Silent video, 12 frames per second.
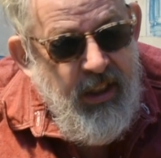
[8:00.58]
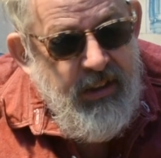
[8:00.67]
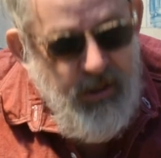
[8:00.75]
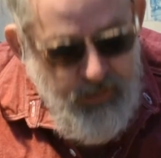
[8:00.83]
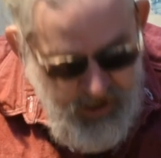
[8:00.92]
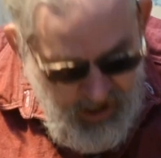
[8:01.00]

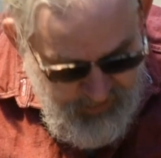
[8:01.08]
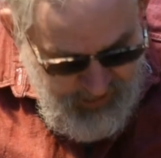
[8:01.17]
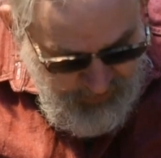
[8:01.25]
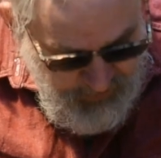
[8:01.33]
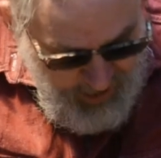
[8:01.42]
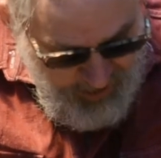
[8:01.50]
And
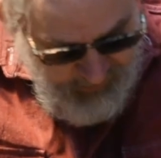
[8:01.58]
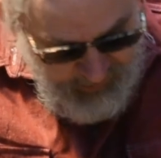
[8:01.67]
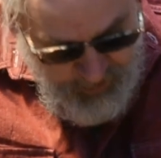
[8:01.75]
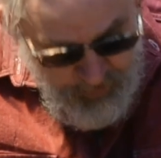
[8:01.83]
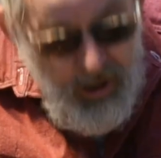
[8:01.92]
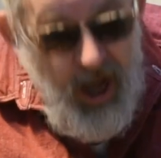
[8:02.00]
sometimes they would have
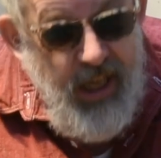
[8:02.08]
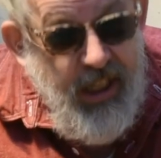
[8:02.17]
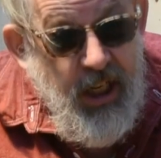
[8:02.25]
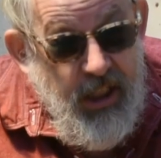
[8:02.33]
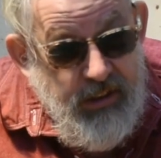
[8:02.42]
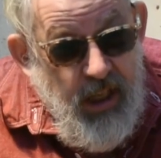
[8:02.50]
a little
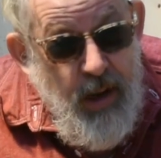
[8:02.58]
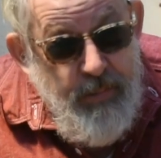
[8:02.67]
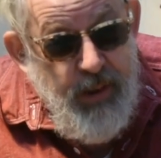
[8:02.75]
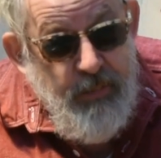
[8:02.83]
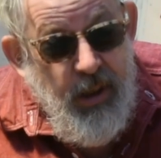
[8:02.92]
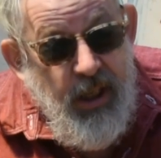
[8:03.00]
pocket on
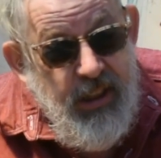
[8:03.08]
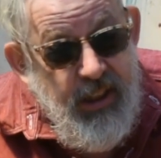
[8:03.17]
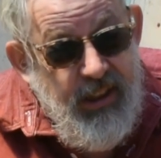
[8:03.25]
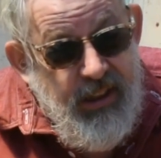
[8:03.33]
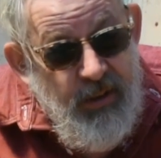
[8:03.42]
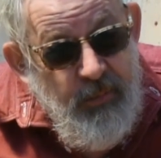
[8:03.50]
top of the
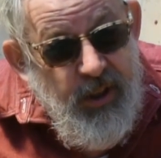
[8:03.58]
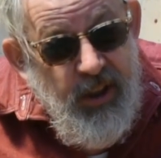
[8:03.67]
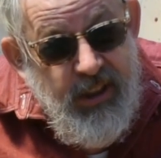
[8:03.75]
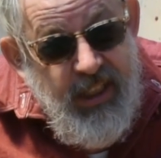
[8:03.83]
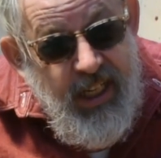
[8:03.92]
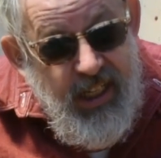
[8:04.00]
pocket, and they
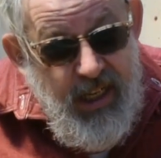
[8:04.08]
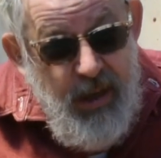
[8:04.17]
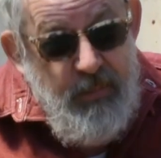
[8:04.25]
would call that an